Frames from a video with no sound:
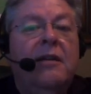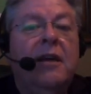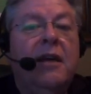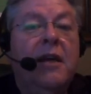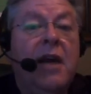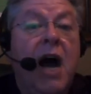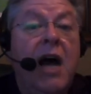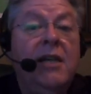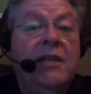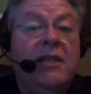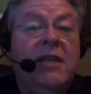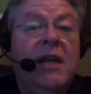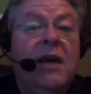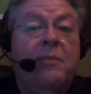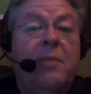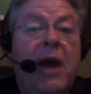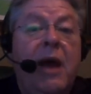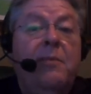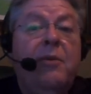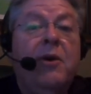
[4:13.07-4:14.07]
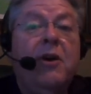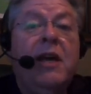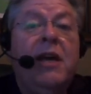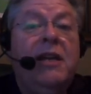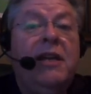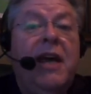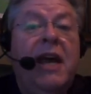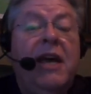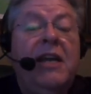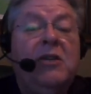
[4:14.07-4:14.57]
The concept paper
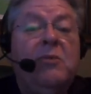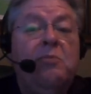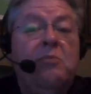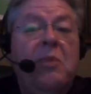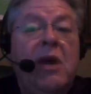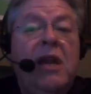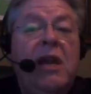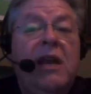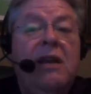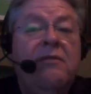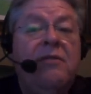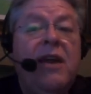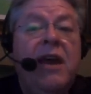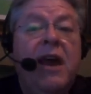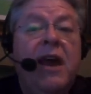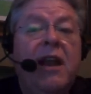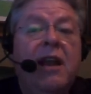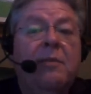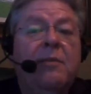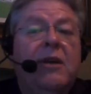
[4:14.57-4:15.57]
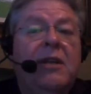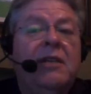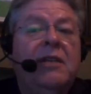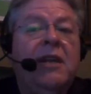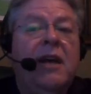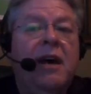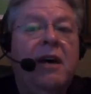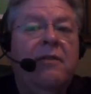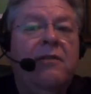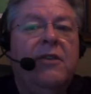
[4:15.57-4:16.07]
contains many of the
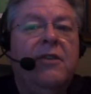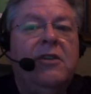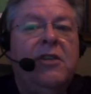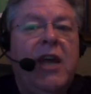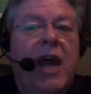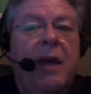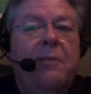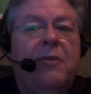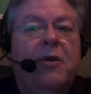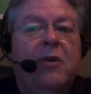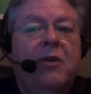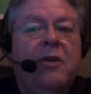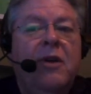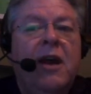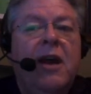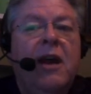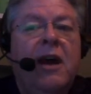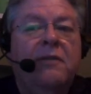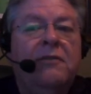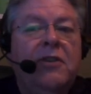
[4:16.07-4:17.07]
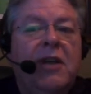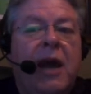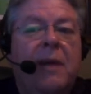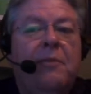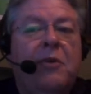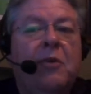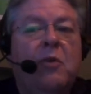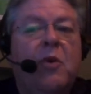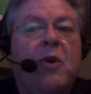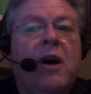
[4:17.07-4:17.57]
elements of chapter
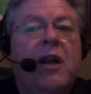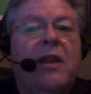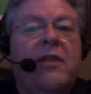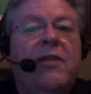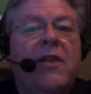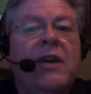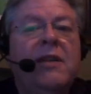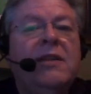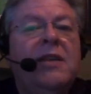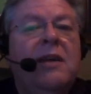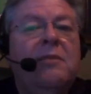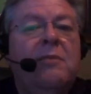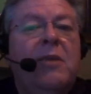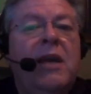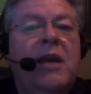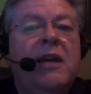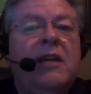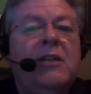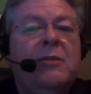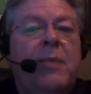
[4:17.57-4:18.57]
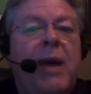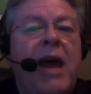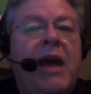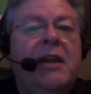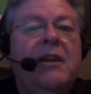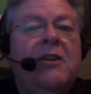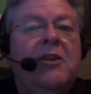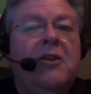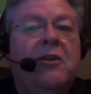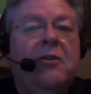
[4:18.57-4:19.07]
1 and thus can be
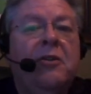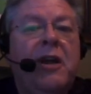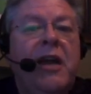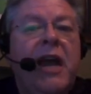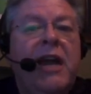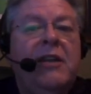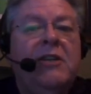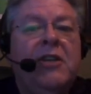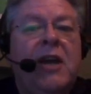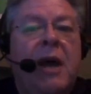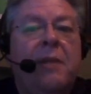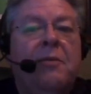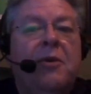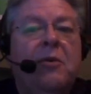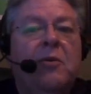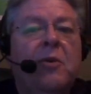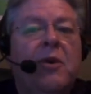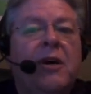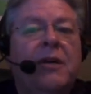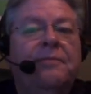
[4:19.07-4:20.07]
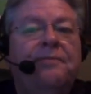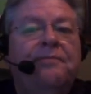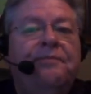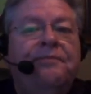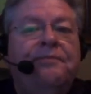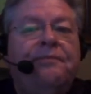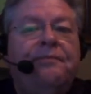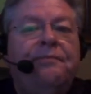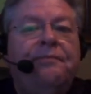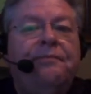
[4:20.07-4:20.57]
expanded to create chapter 1.
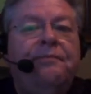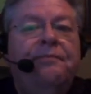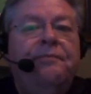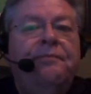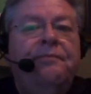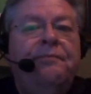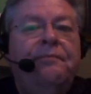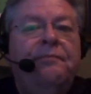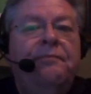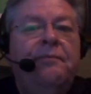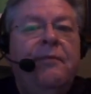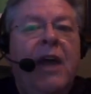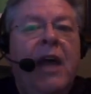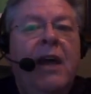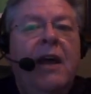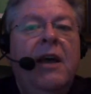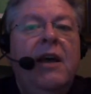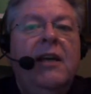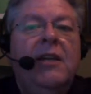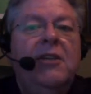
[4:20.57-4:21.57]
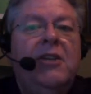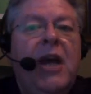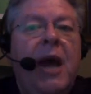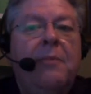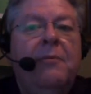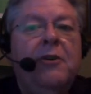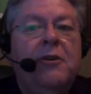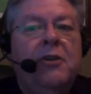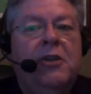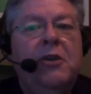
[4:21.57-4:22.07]

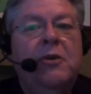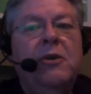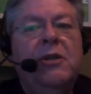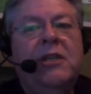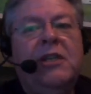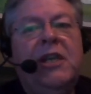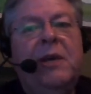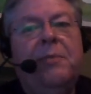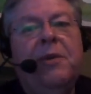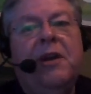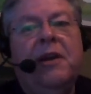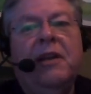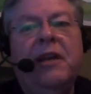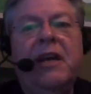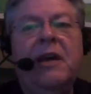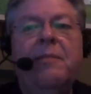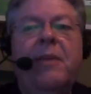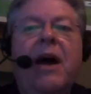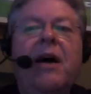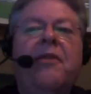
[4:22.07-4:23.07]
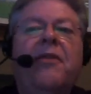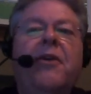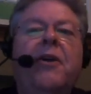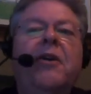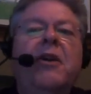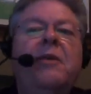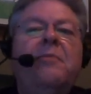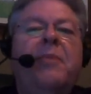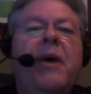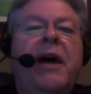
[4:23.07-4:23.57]
Chapter 2 is typically about
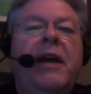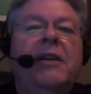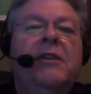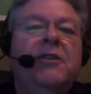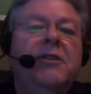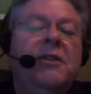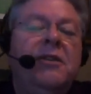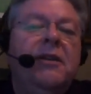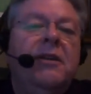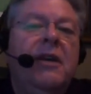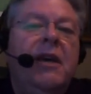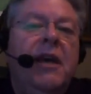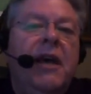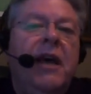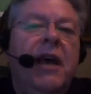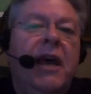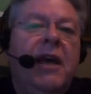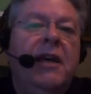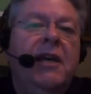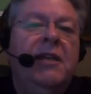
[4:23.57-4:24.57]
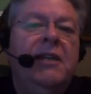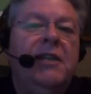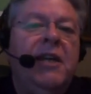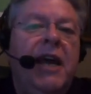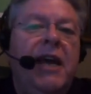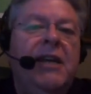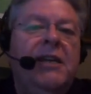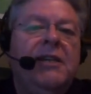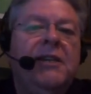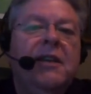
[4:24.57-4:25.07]
30 pages and
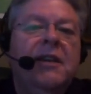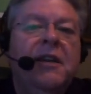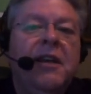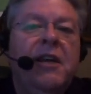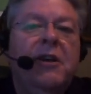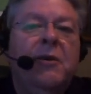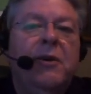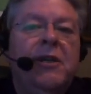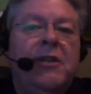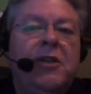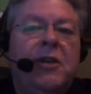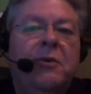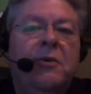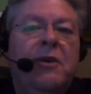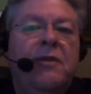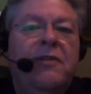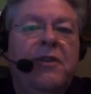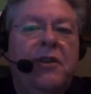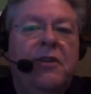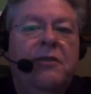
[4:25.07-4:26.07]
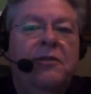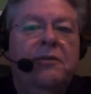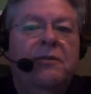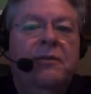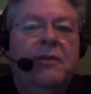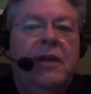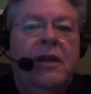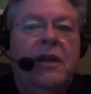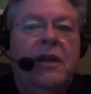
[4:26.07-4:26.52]
contains the literature review.